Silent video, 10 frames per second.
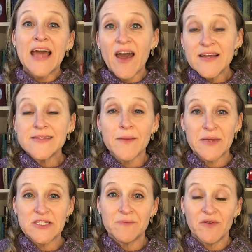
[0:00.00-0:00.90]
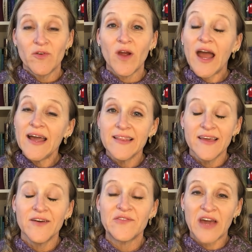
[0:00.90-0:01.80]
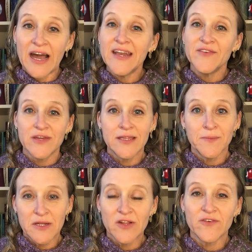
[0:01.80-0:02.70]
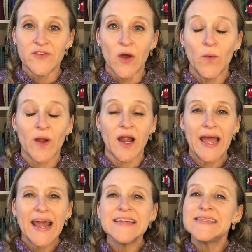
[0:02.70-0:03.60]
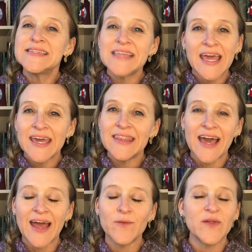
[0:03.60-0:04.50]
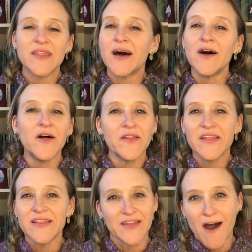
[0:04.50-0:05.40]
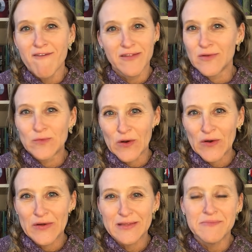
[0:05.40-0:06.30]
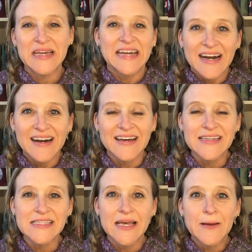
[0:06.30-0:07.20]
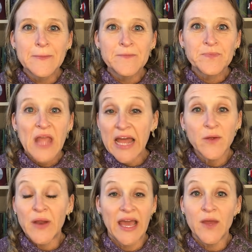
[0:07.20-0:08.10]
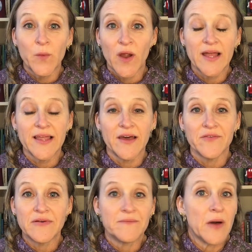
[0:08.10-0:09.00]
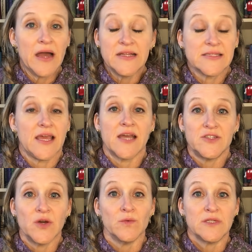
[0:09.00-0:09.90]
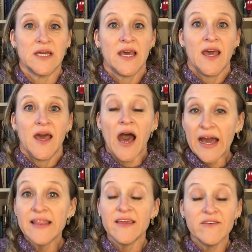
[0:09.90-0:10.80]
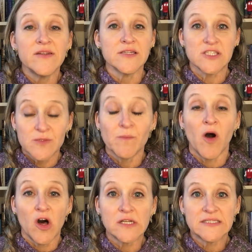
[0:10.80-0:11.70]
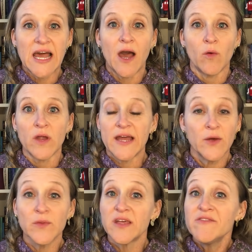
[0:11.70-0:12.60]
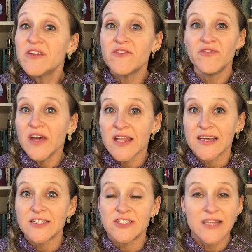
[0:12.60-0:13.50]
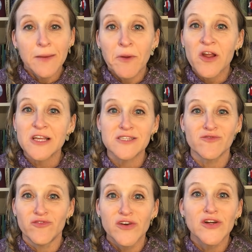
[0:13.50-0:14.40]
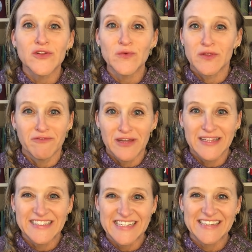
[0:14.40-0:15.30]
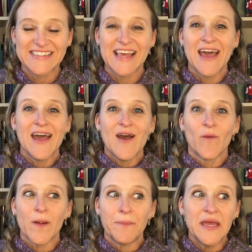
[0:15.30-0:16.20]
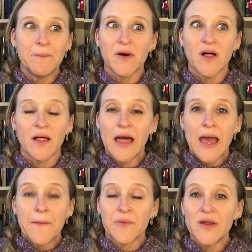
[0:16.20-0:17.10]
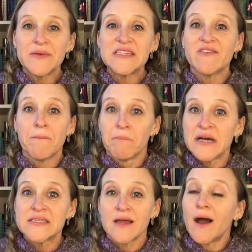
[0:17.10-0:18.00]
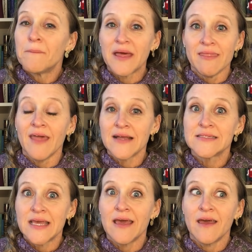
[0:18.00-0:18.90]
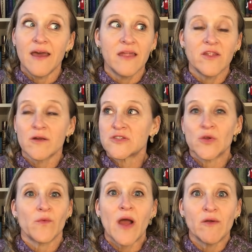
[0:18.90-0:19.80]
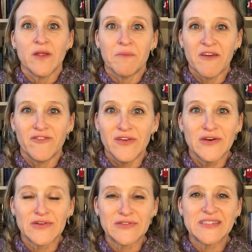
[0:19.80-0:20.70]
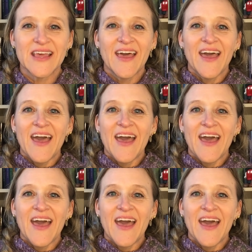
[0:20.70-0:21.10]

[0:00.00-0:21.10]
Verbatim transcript: Now, as I mentioned before, I live kind of in the middle of nowhere. And I say that with all the love in the world because I don't hate where I live. Honestly, I don't. I live in a small town. I don't live in a village. Denmark is filled with villages where people pretty much have a bus stop and that's it, and they're surrounded by fields.